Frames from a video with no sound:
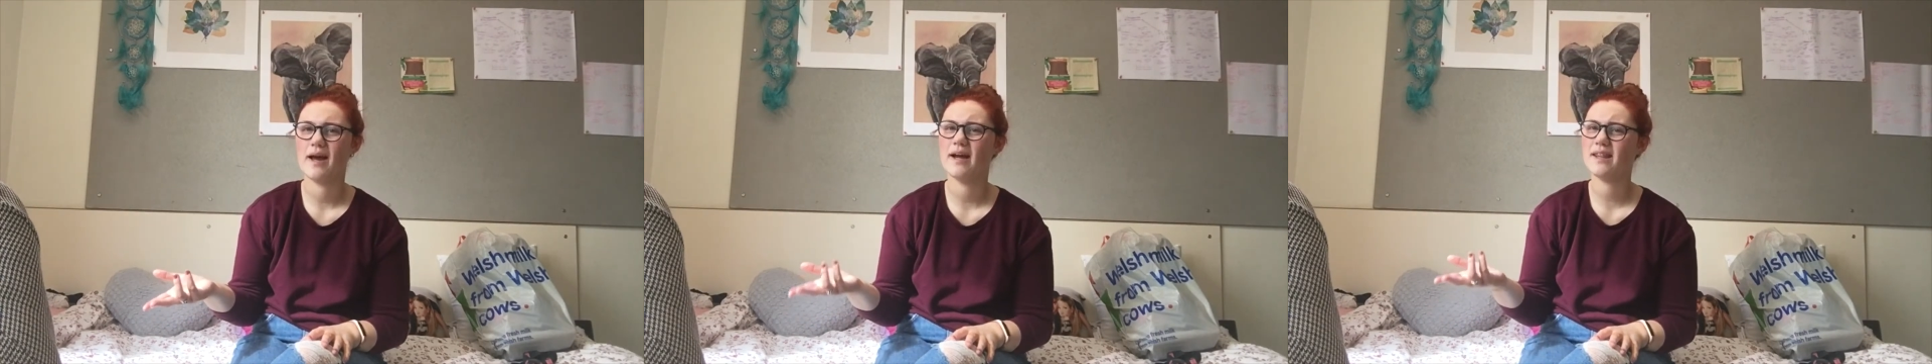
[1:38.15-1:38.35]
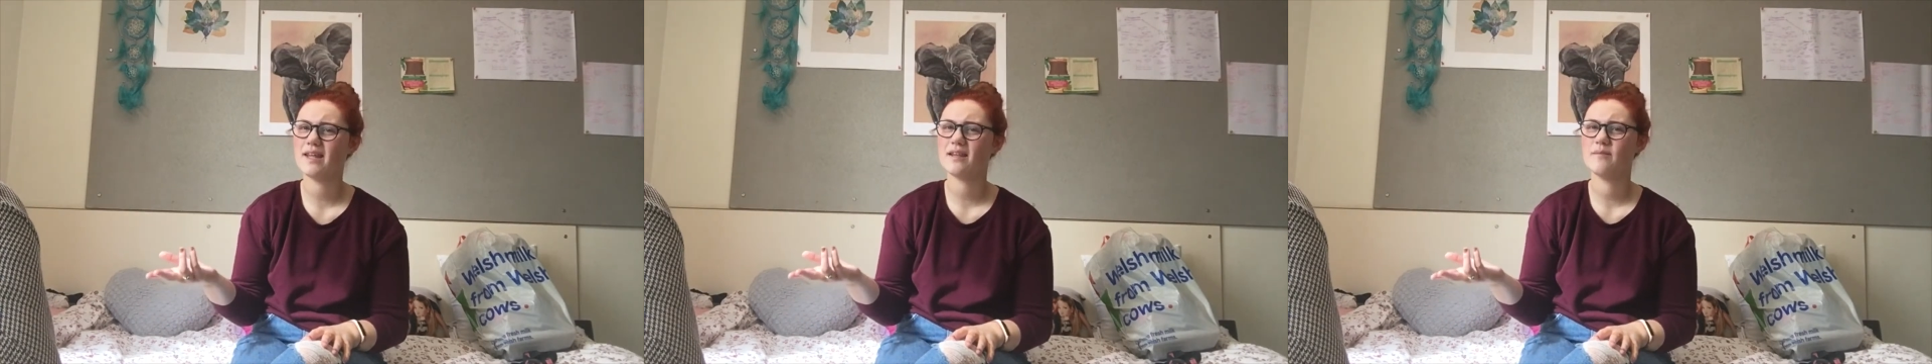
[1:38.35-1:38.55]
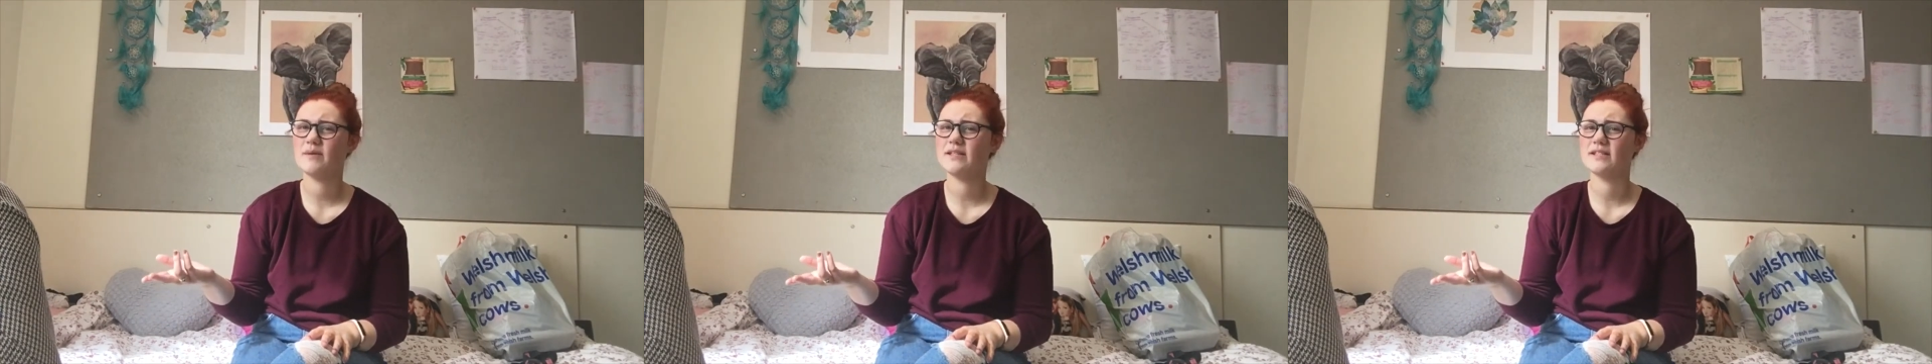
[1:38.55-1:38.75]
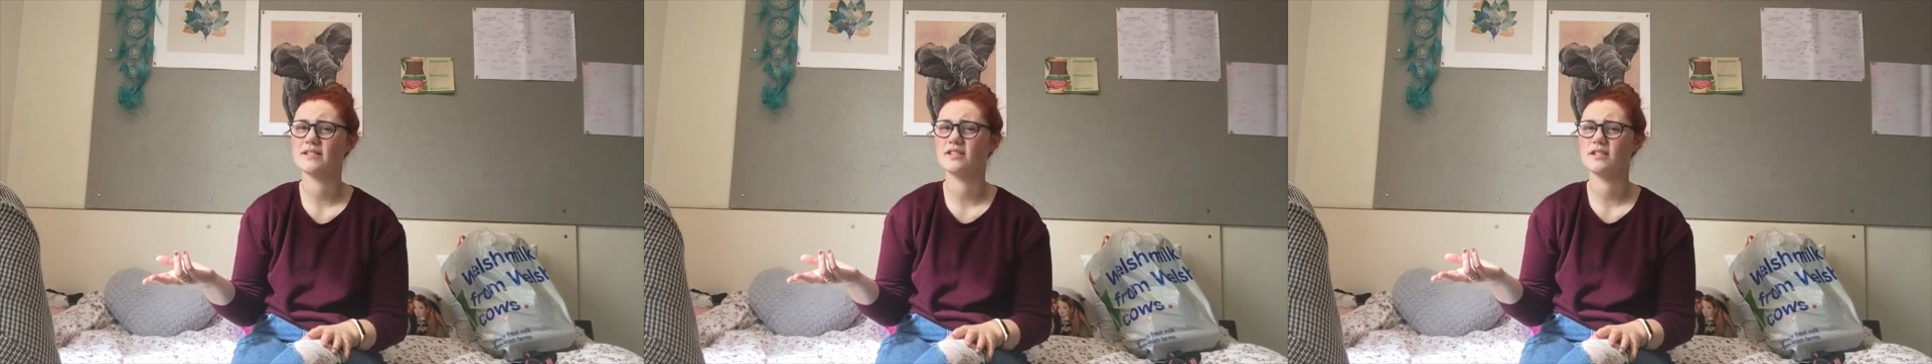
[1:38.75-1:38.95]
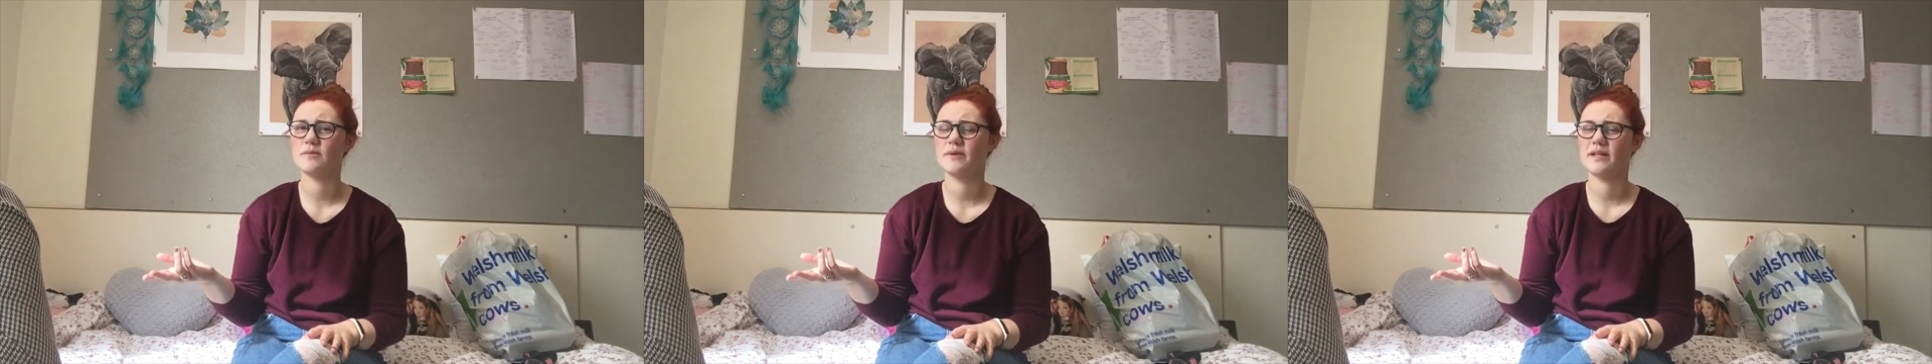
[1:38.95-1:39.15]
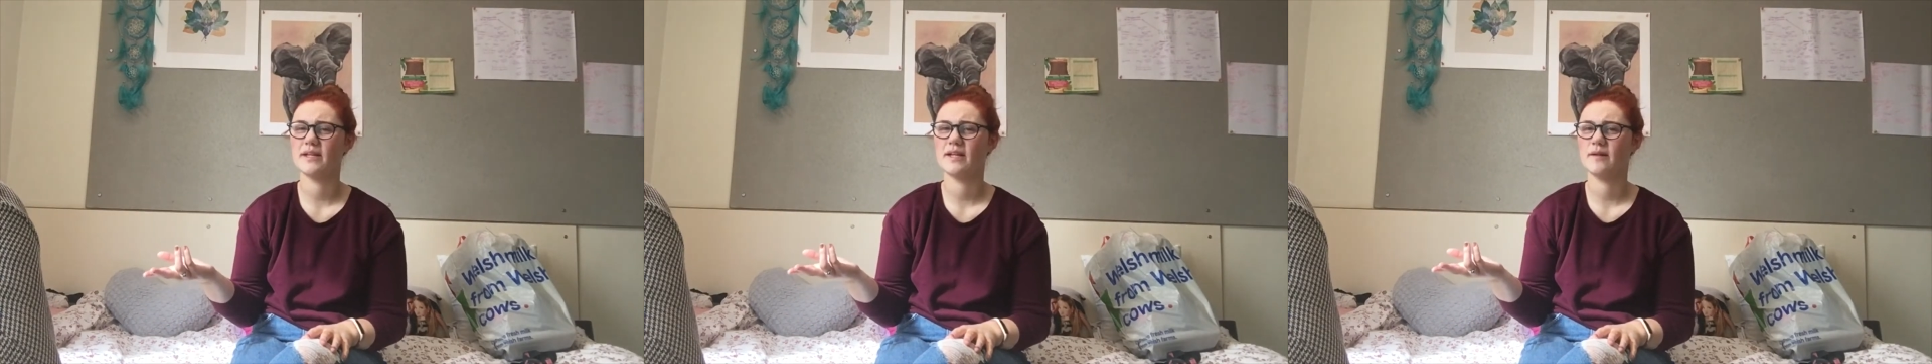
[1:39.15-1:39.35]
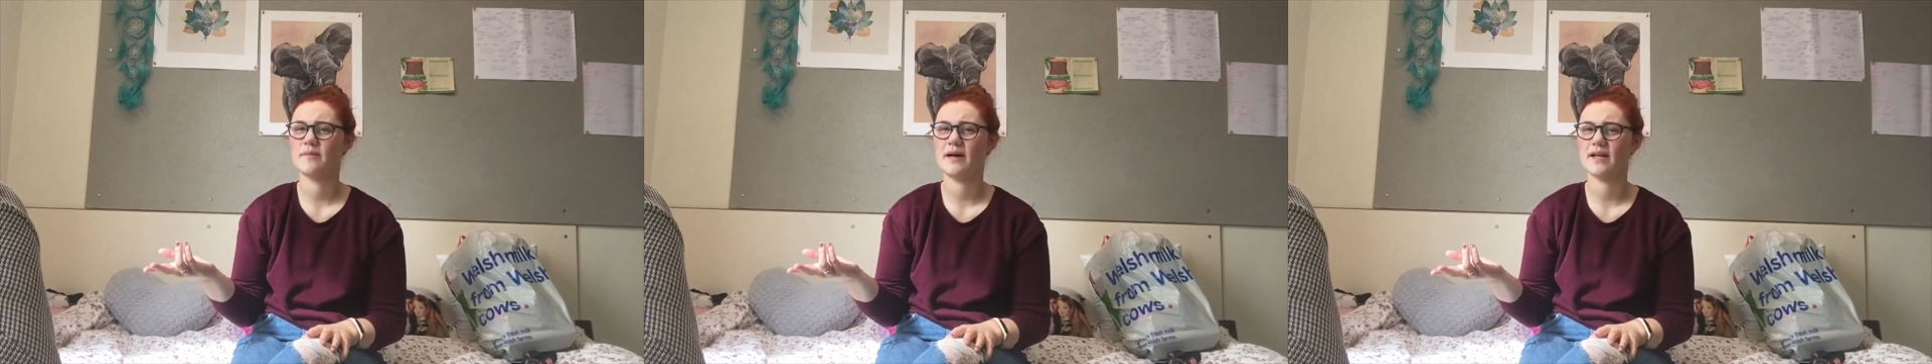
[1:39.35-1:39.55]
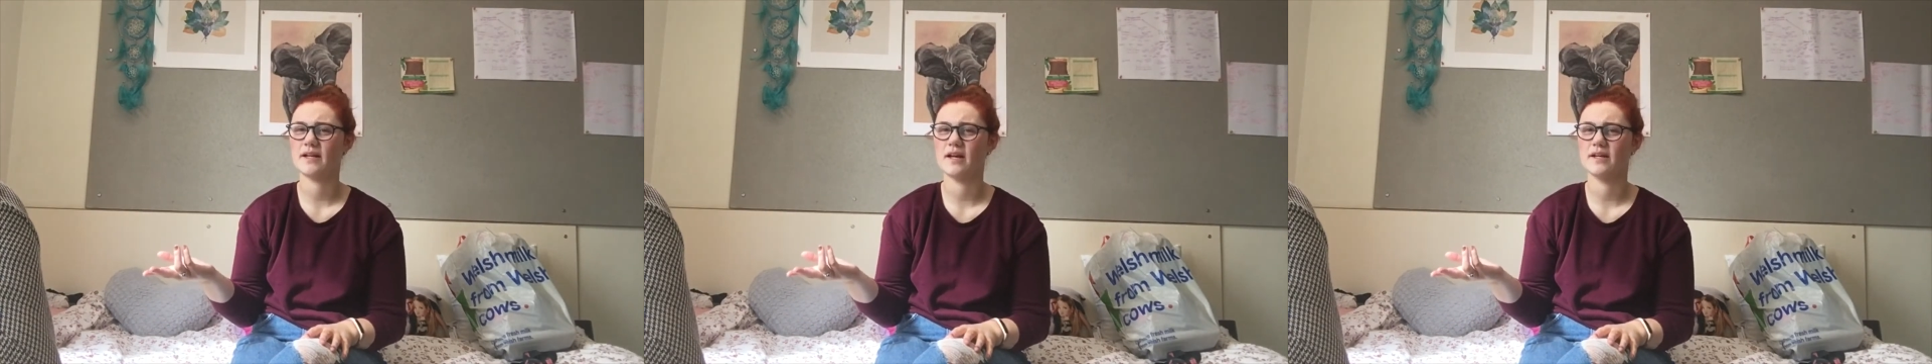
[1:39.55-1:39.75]
I think the media's just been in a
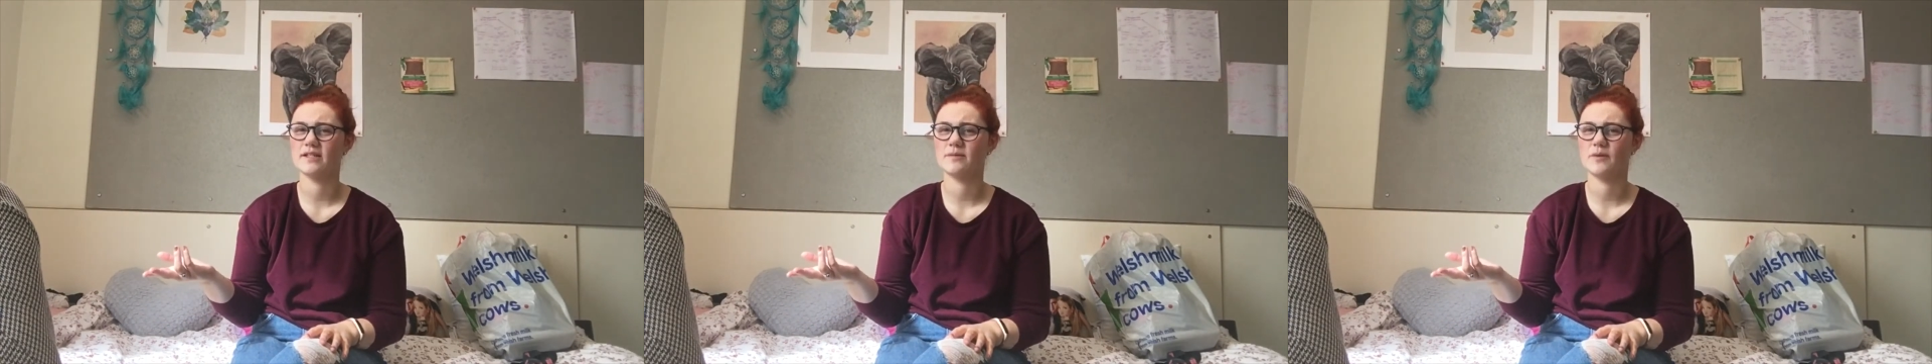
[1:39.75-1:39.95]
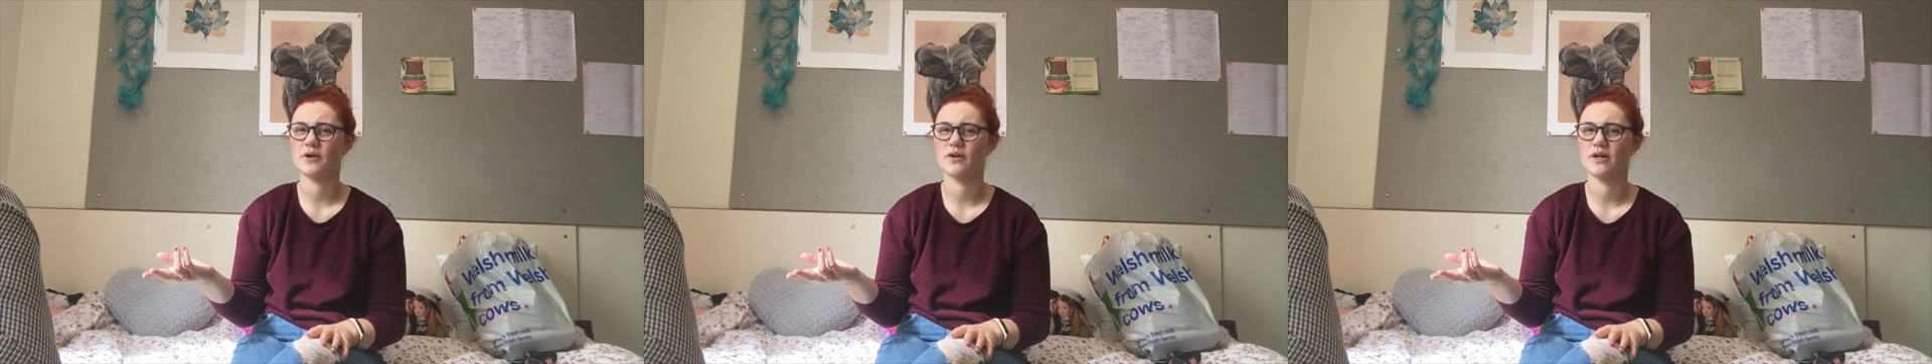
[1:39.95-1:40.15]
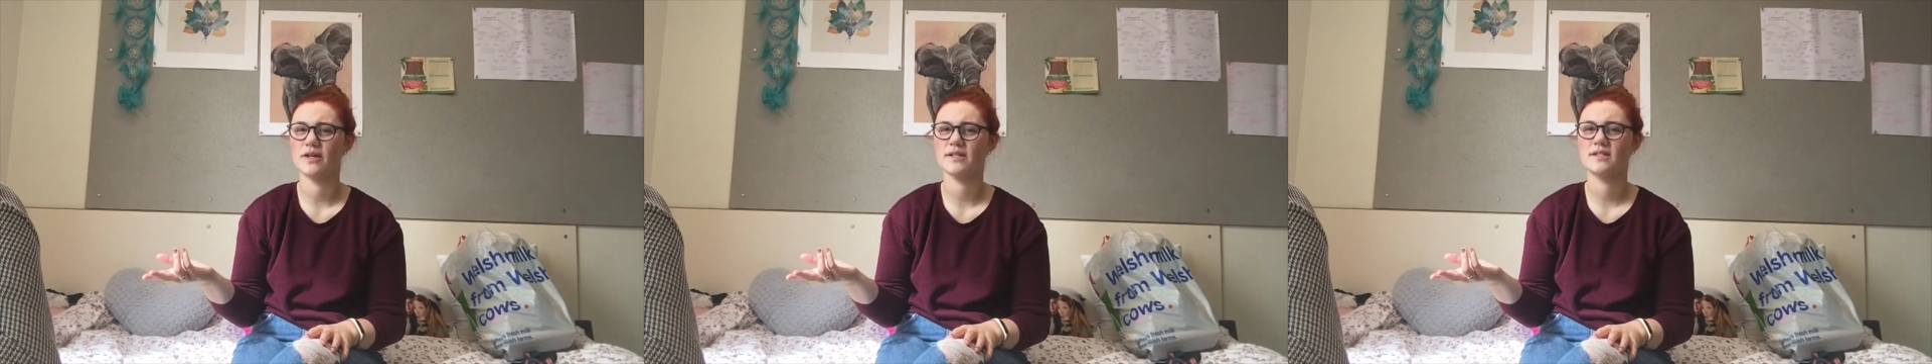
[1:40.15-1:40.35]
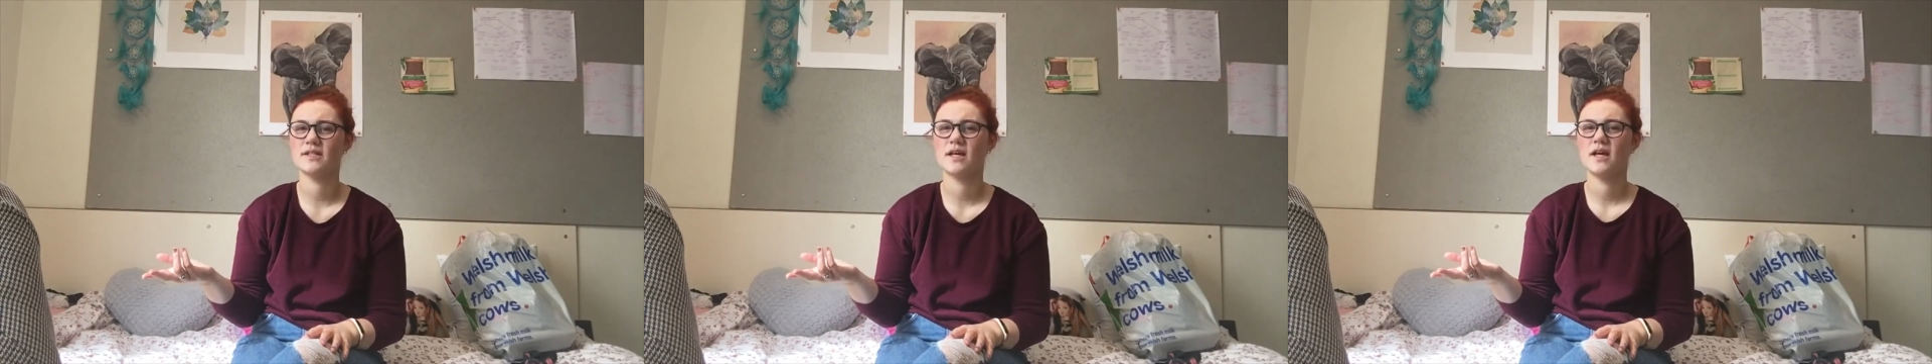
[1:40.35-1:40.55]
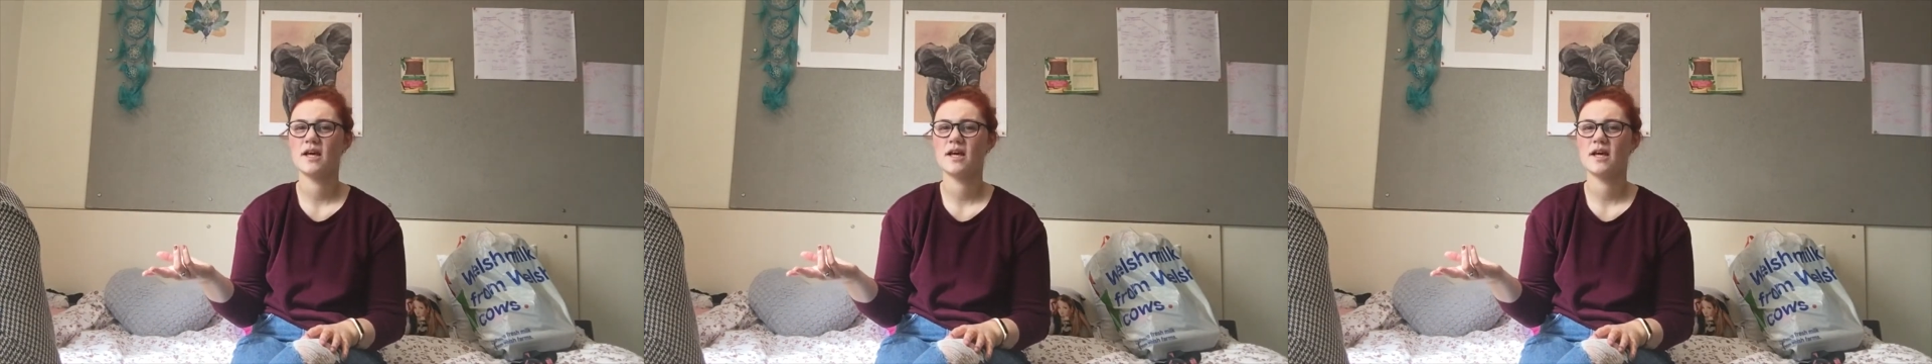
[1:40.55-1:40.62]
bad light, to be honest.